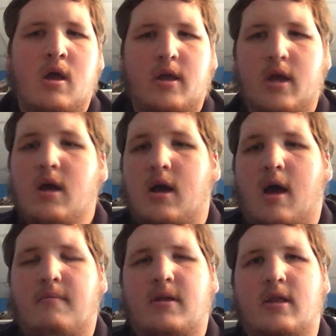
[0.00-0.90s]
Yeah,
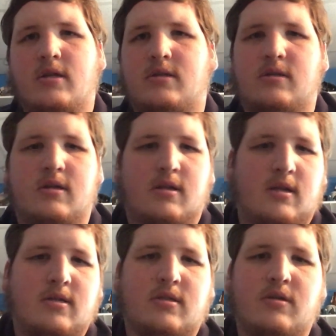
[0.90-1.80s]
I mean, that's
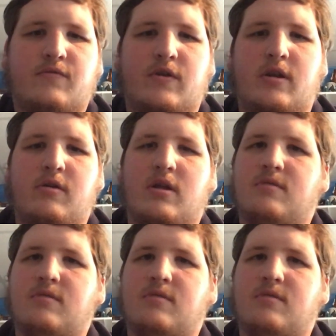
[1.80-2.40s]
this video.